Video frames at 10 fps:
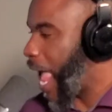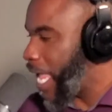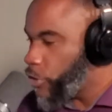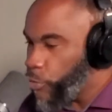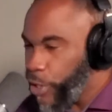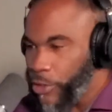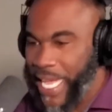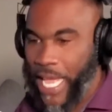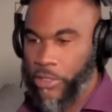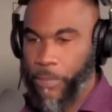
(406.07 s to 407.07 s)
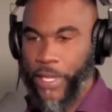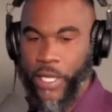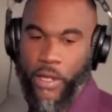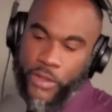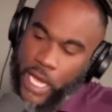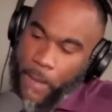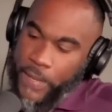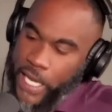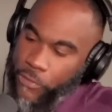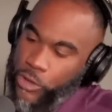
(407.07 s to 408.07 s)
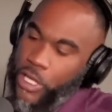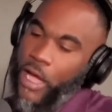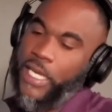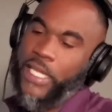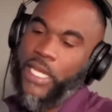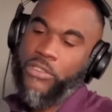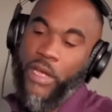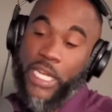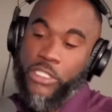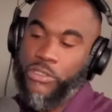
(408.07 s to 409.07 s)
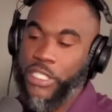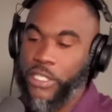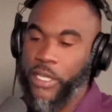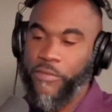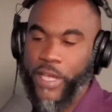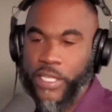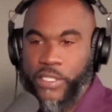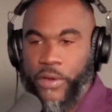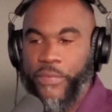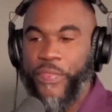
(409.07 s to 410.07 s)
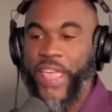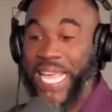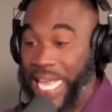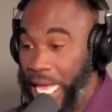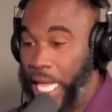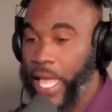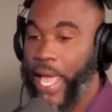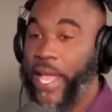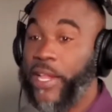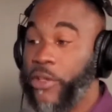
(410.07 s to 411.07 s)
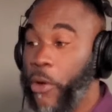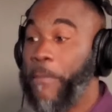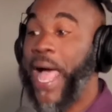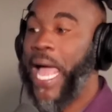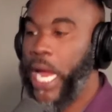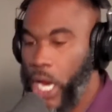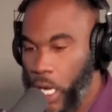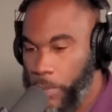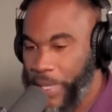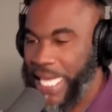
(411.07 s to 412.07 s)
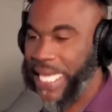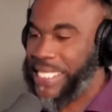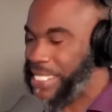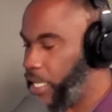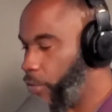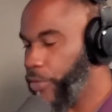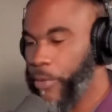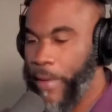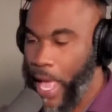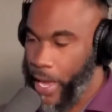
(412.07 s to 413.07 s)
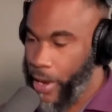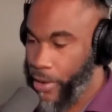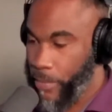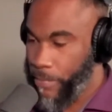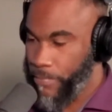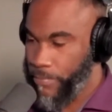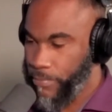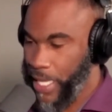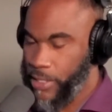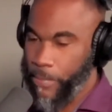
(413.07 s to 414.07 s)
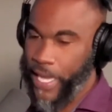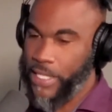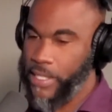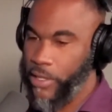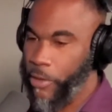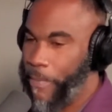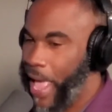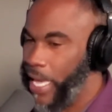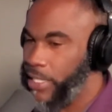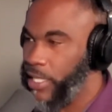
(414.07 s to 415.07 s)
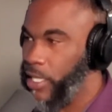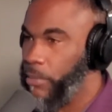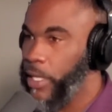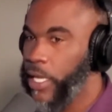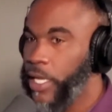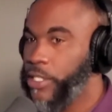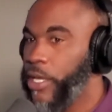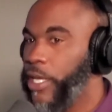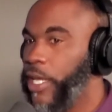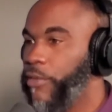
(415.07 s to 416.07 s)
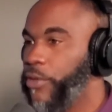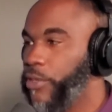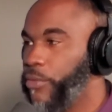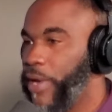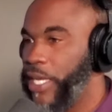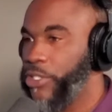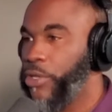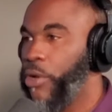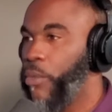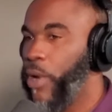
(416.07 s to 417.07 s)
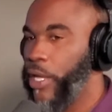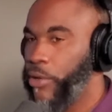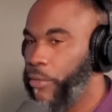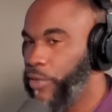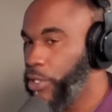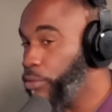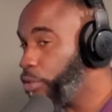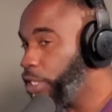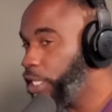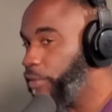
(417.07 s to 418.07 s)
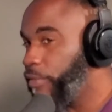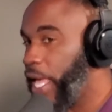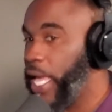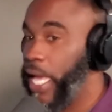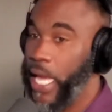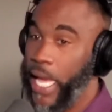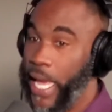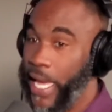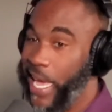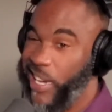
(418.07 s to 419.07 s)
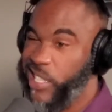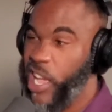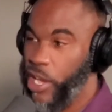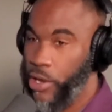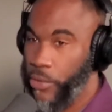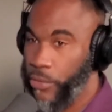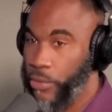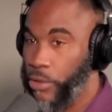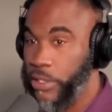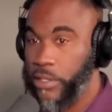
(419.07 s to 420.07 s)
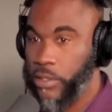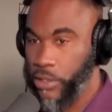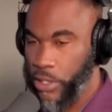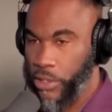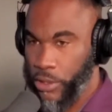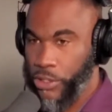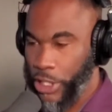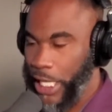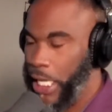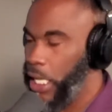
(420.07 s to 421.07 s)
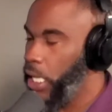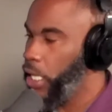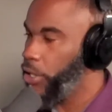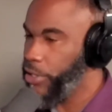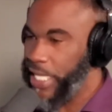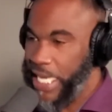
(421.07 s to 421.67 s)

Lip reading: I drill down depending on the company. If we're talking electronics, you need to convey a certain thing, and your buyer, be in sync with your buyer. That's the biggest thing. Your buying team is going to give you direction on what your visuals need to convey and kind of tell you your rules, usually. Your